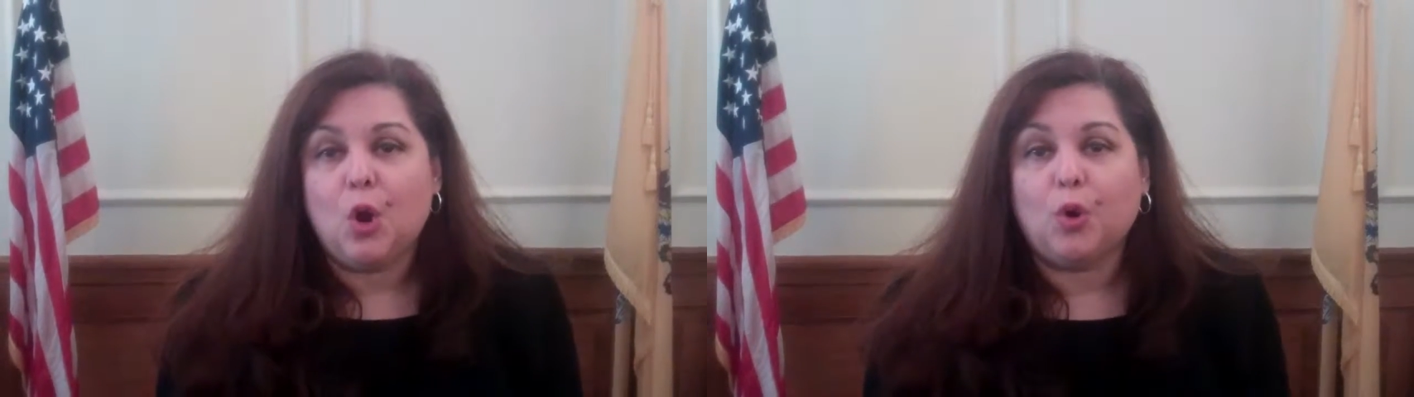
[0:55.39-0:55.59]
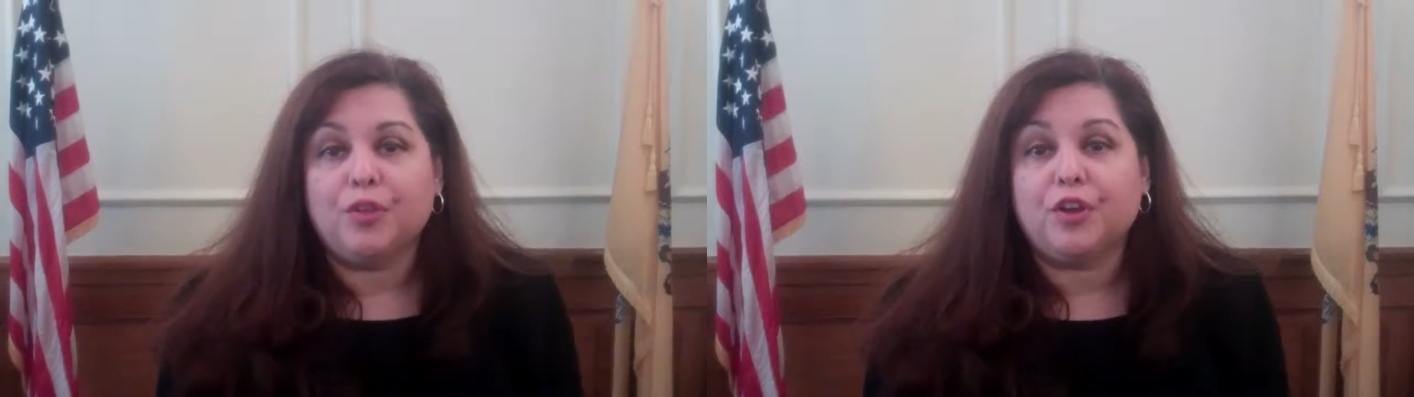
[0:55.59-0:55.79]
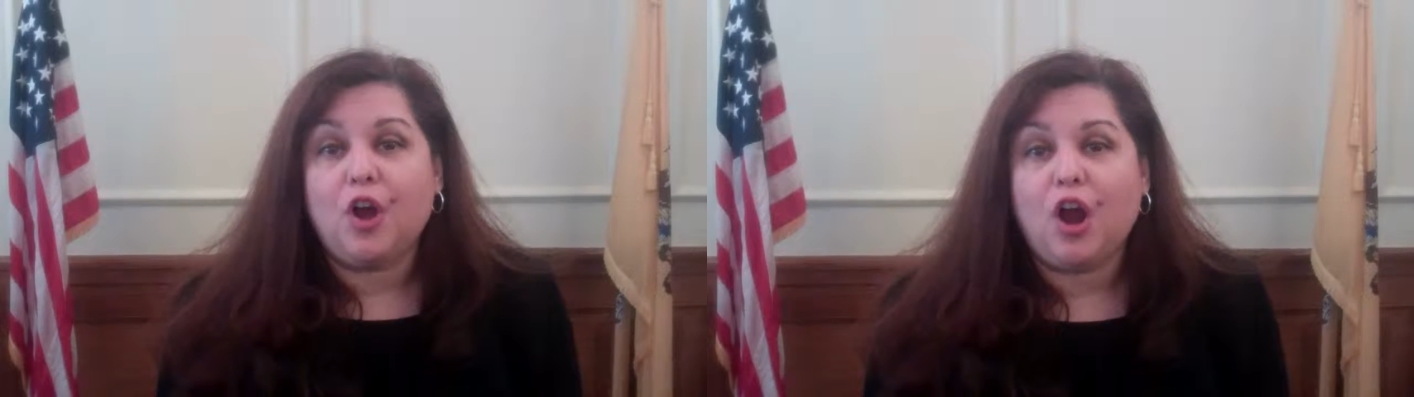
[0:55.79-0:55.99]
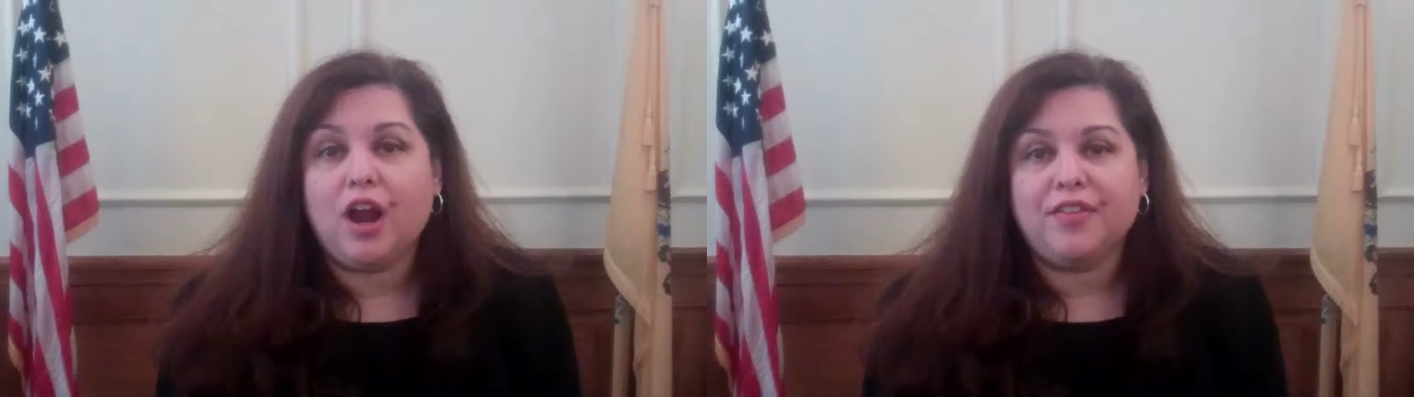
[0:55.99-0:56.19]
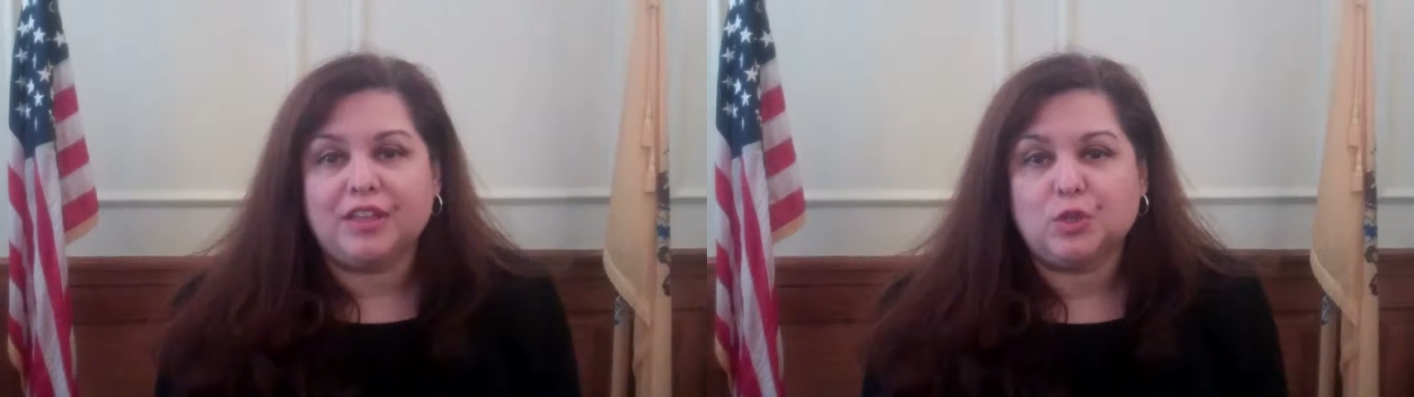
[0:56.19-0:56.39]
or the
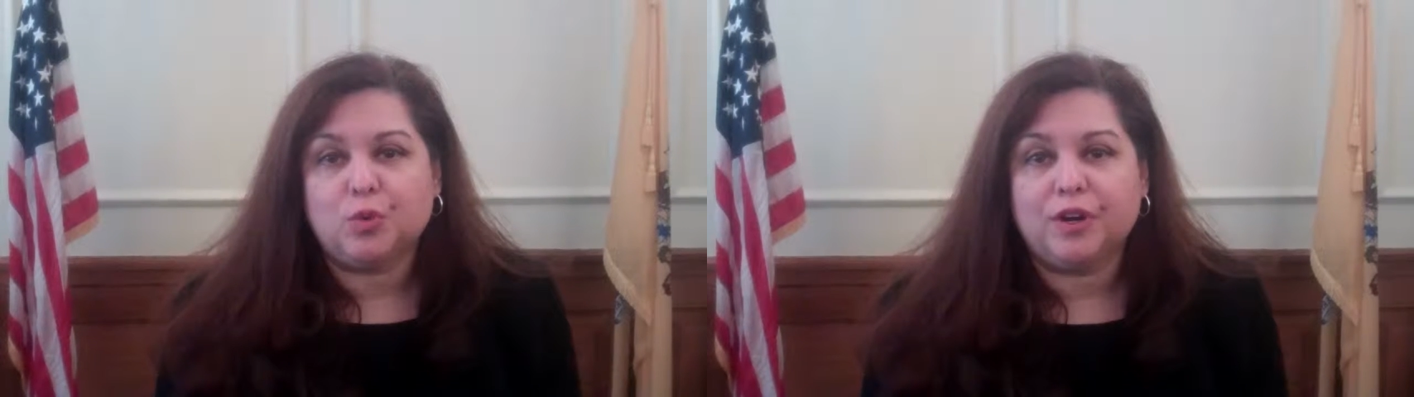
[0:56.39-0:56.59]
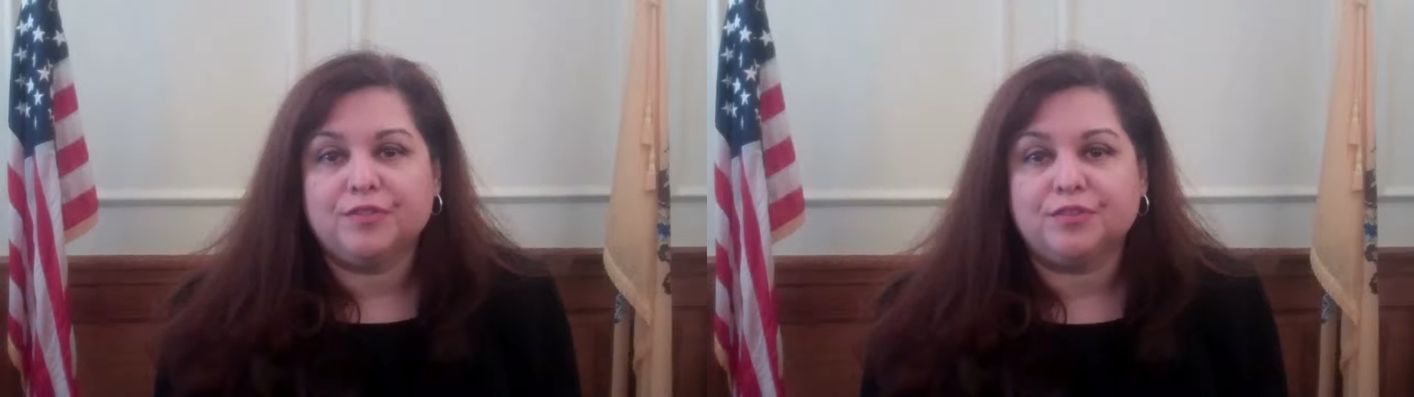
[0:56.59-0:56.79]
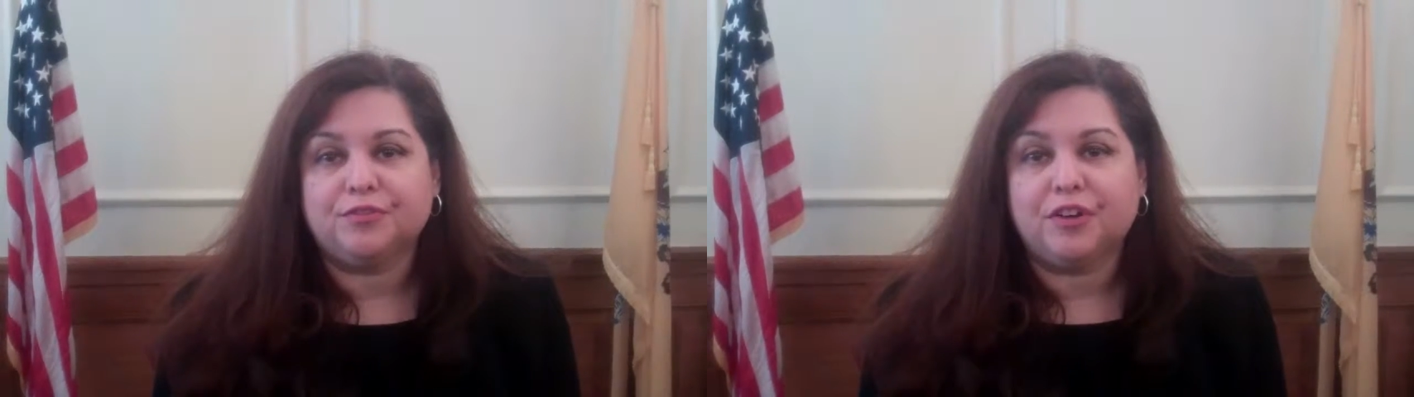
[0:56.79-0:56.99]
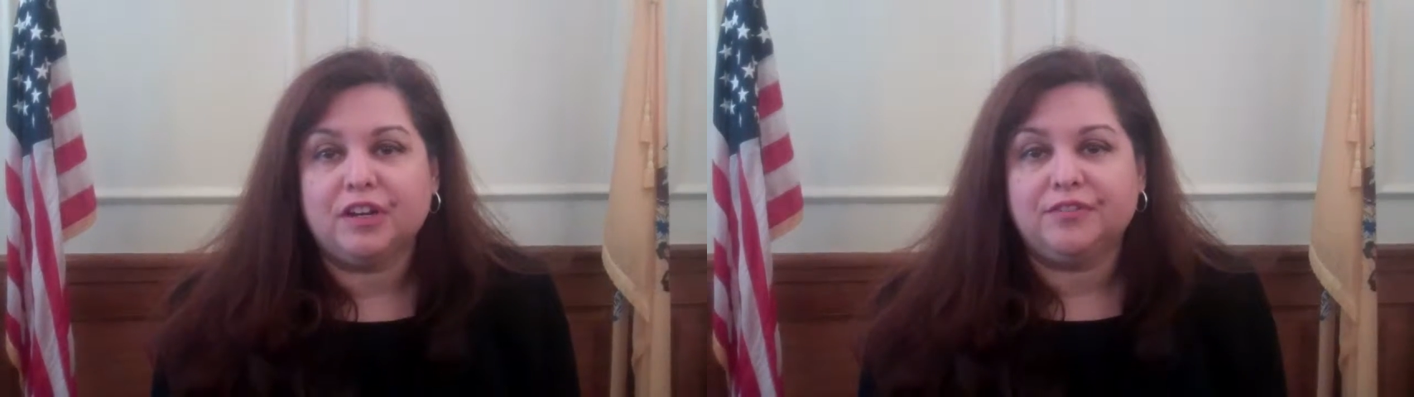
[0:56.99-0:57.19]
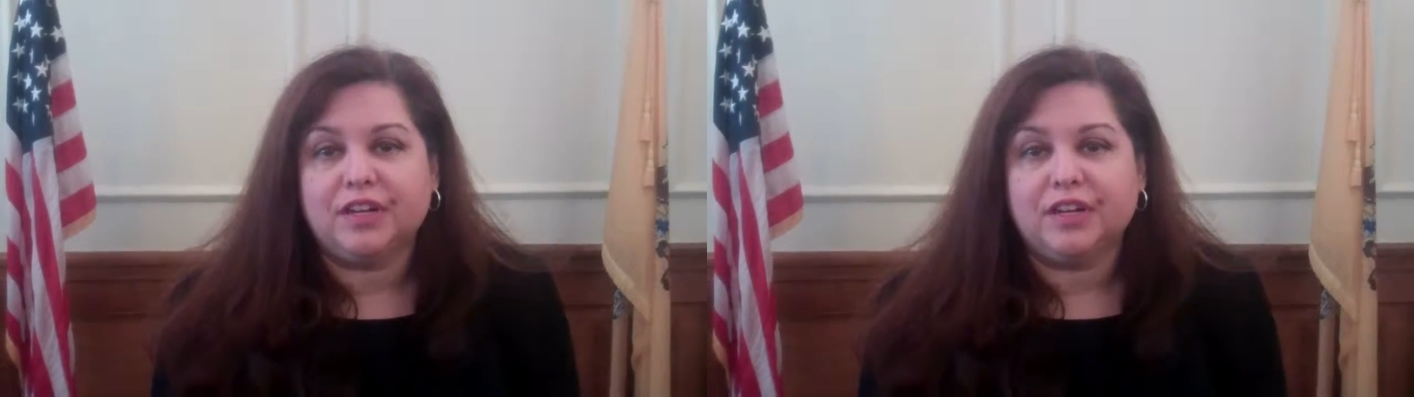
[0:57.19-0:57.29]
car that swerves in front of